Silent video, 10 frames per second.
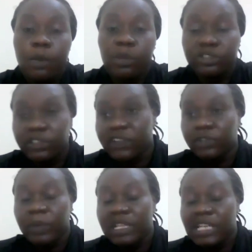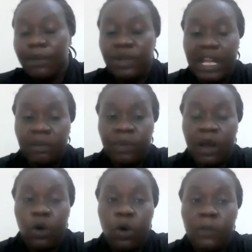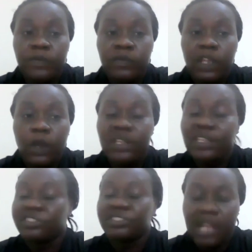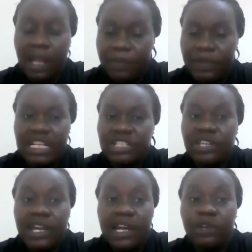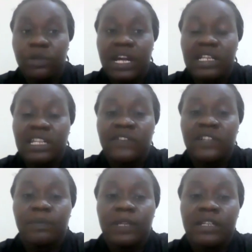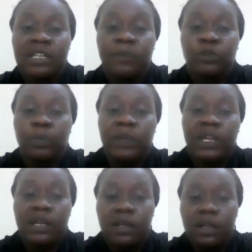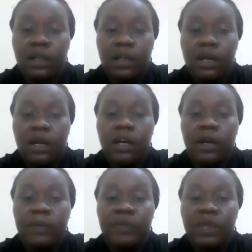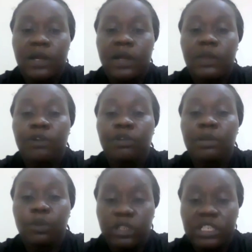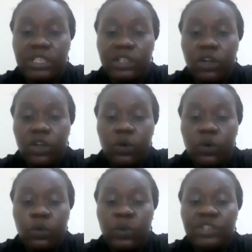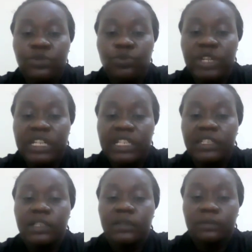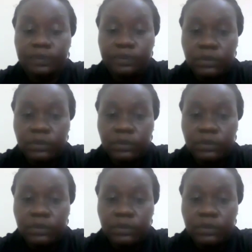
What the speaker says: Most of us, by the time we get back home, we're just slumping in a chair and we can't even get up to pick the remote, which really